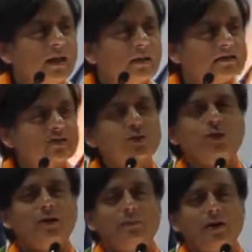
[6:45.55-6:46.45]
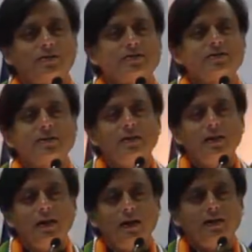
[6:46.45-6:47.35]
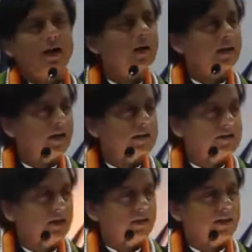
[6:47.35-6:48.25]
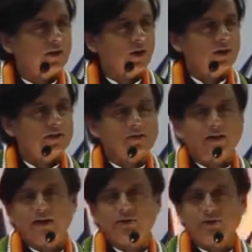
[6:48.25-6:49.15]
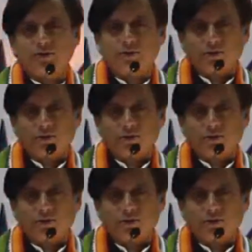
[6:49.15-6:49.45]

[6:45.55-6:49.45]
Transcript: It's a story about a young engineering college graduate